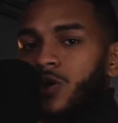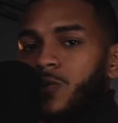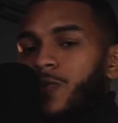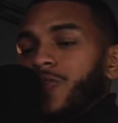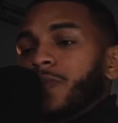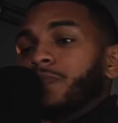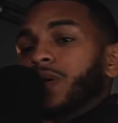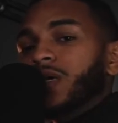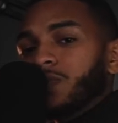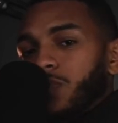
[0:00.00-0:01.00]
with the
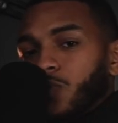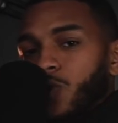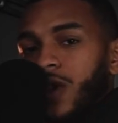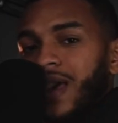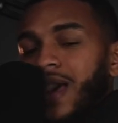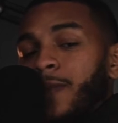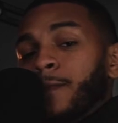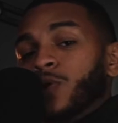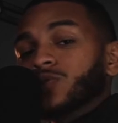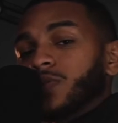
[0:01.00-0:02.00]
people, and
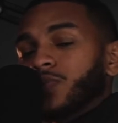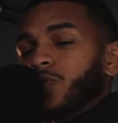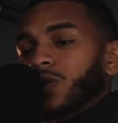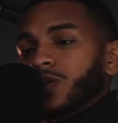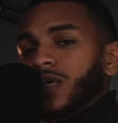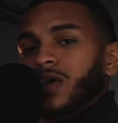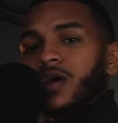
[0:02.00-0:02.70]
most importantly,